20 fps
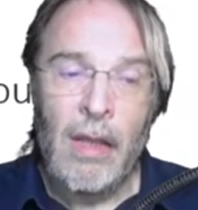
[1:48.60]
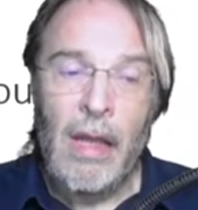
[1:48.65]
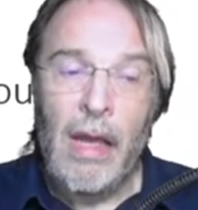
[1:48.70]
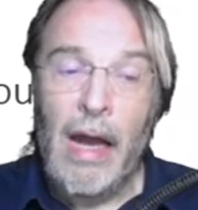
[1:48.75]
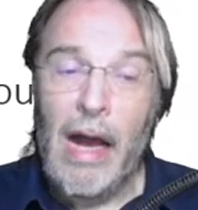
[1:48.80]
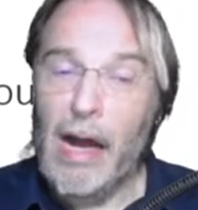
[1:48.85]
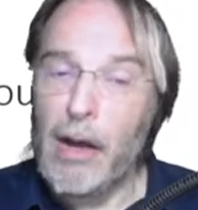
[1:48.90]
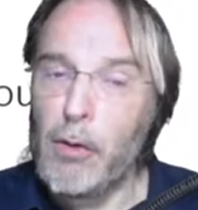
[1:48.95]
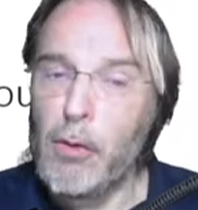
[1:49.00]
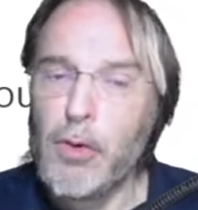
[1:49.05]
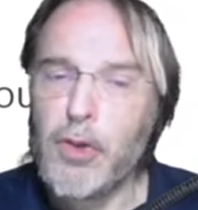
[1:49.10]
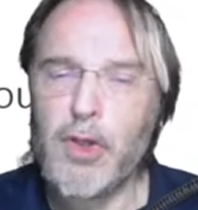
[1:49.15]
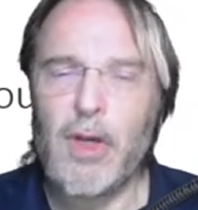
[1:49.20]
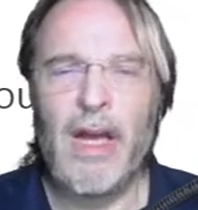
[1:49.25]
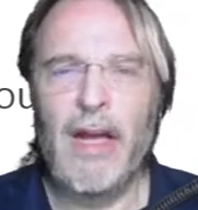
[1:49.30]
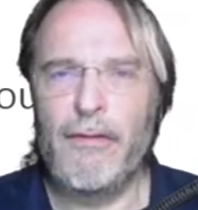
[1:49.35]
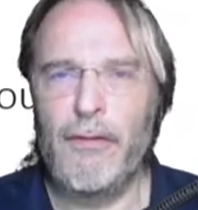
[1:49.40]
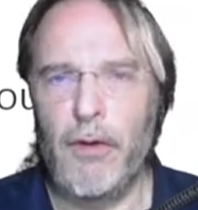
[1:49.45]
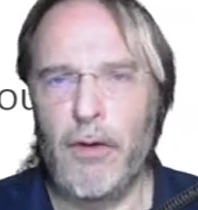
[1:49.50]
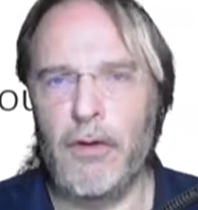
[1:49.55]
I also
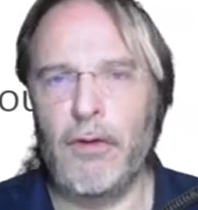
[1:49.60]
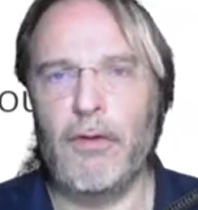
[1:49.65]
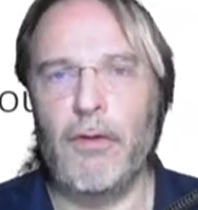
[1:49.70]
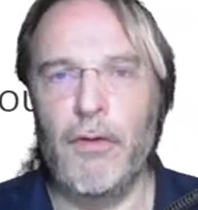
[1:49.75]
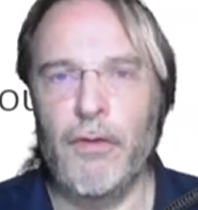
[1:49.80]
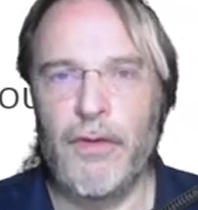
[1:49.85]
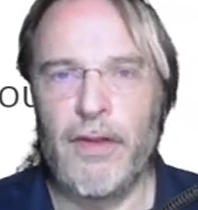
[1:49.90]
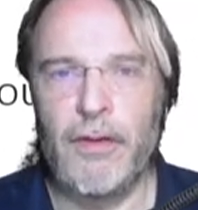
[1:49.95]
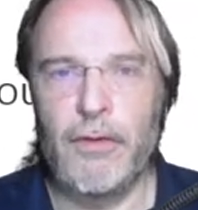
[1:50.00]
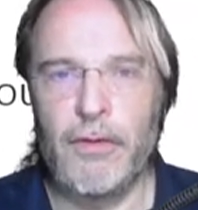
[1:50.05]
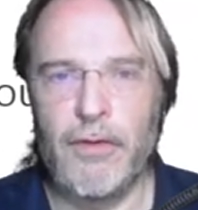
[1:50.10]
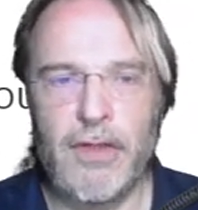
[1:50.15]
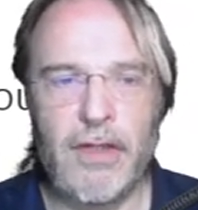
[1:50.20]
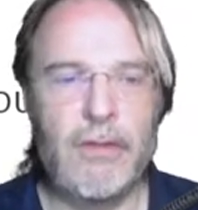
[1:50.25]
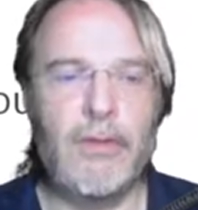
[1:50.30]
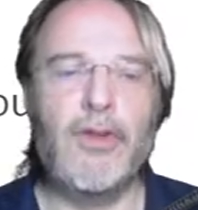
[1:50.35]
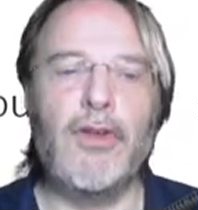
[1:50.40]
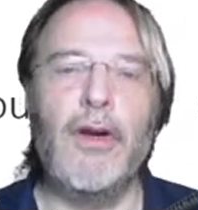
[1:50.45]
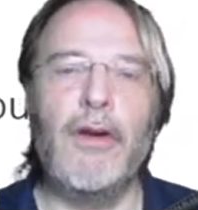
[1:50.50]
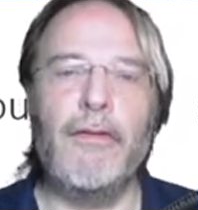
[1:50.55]
have other content on
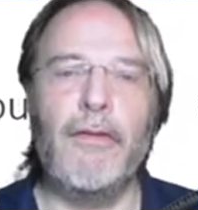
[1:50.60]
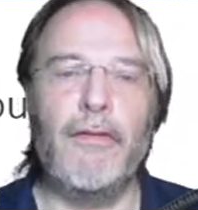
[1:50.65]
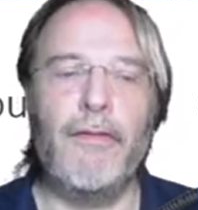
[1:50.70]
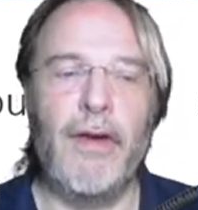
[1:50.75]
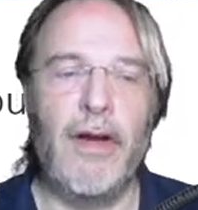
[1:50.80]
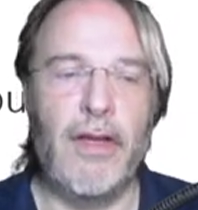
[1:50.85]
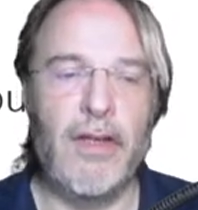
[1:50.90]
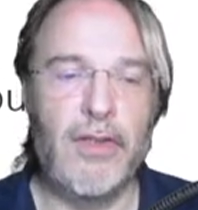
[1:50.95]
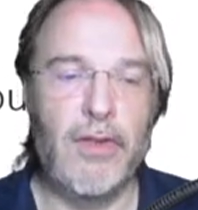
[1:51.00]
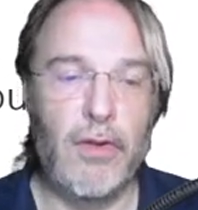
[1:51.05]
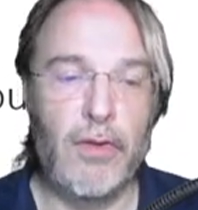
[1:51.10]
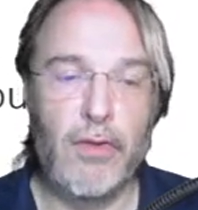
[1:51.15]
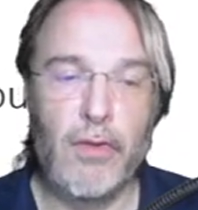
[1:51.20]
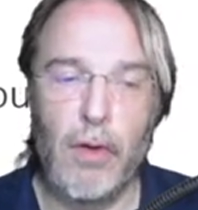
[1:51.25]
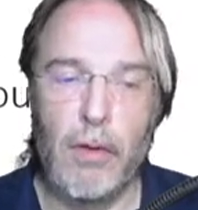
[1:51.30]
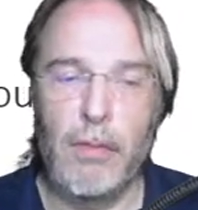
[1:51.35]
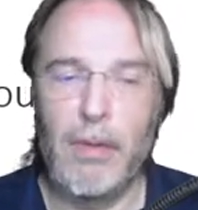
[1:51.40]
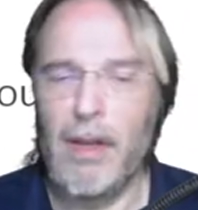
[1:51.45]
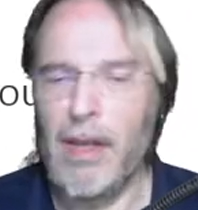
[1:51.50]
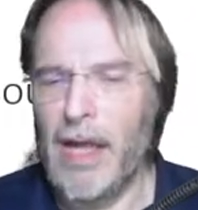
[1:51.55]

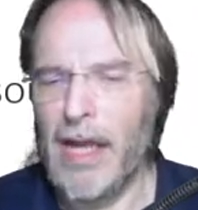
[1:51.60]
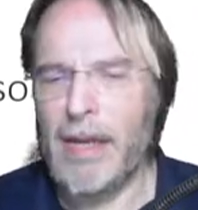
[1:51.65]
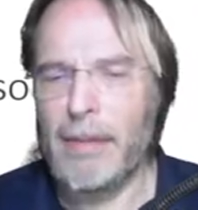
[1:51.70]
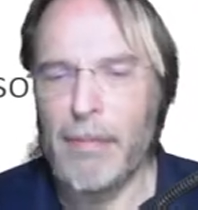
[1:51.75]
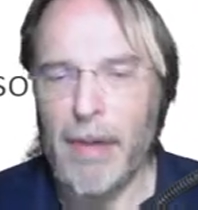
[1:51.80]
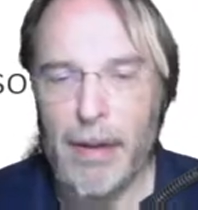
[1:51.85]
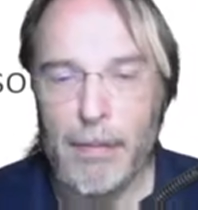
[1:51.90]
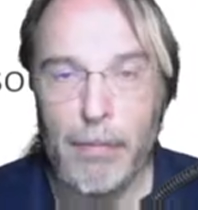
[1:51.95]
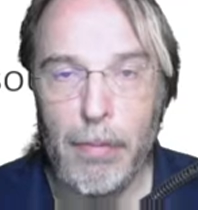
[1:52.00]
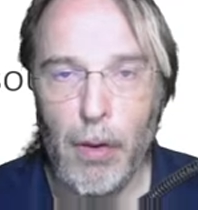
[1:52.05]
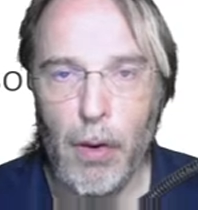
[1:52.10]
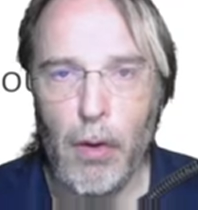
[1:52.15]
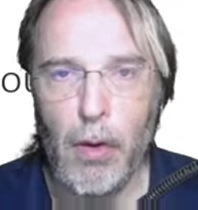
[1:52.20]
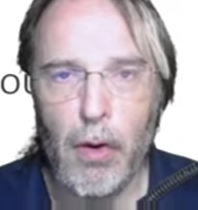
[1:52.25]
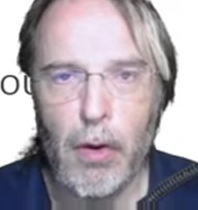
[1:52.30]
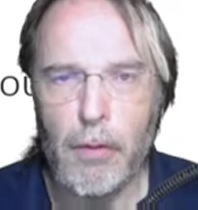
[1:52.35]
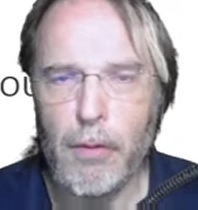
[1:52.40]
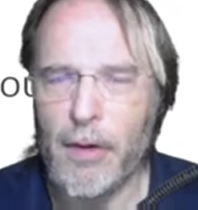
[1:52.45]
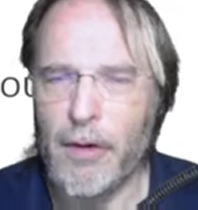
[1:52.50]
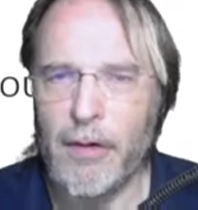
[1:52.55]
SQLServerFast.com, like my
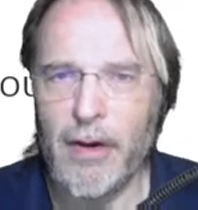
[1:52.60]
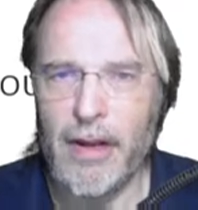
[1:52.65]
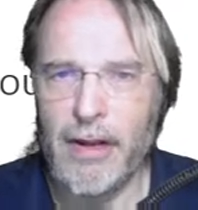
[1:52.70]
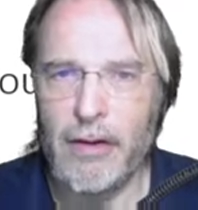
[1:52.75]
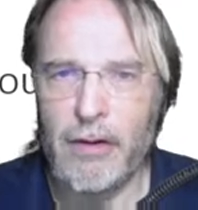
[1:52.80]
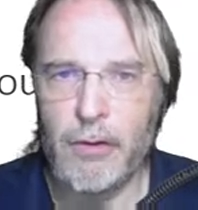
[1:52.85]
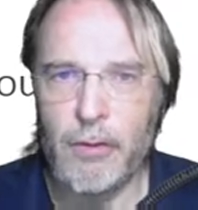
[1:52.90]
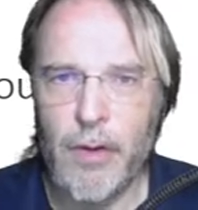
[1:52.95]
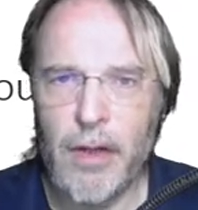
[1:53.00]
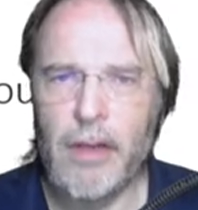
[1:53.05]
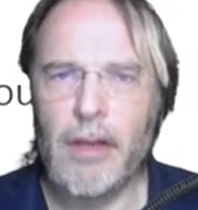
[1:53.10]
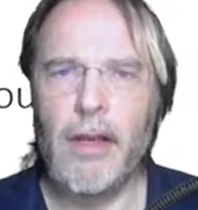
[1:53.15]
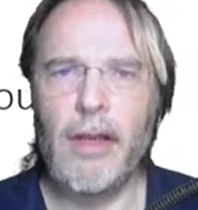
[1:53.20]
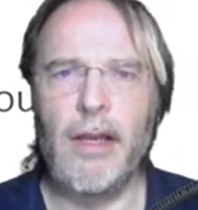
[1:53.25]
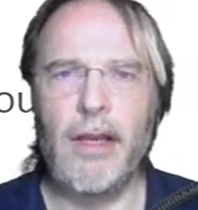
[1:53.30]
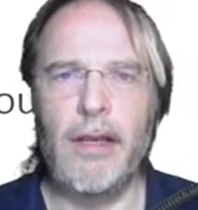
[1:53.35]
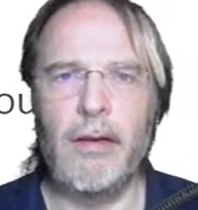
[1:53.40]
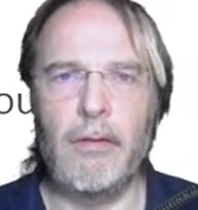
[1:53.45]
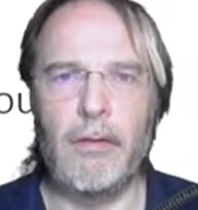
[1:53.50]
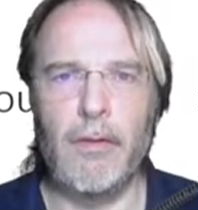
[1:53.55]
blog where I
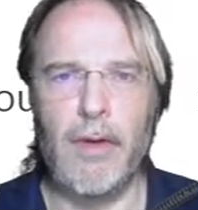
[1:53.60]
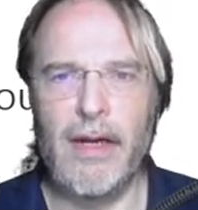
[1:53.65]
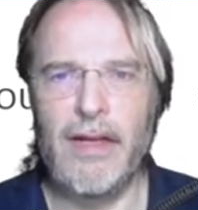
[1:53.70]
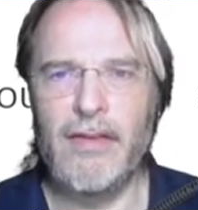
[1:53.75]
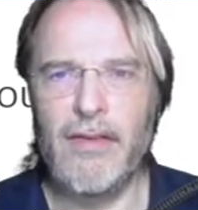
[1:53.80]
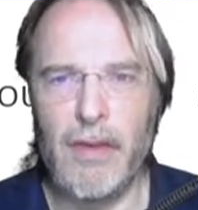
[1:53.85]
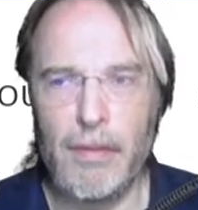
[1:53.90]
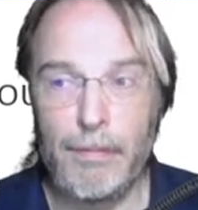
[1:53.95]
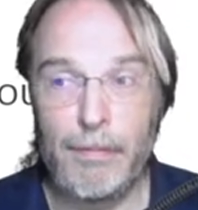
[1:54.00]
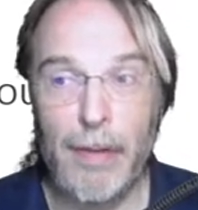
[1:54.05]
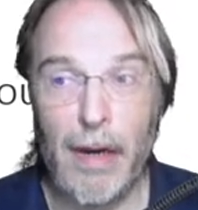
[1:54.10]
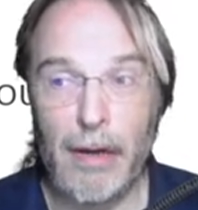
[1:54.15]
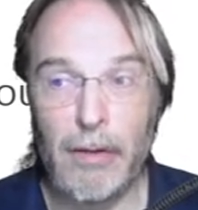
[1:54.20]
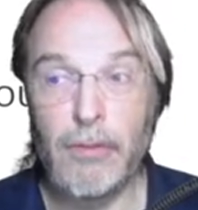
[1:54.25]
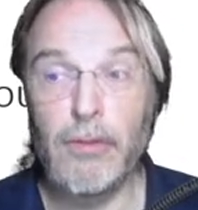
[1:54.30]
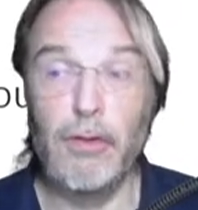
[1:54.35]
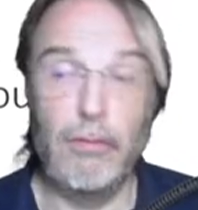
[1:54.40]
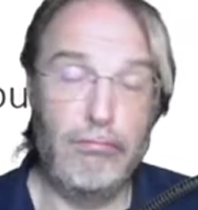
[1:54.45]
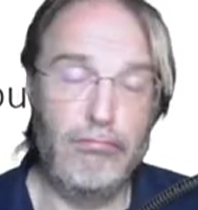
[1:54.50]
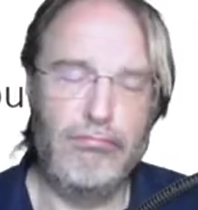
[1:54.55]
regularly write
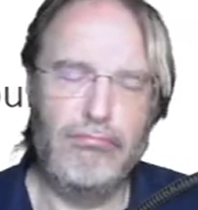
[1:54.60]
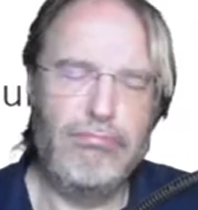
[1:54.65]
about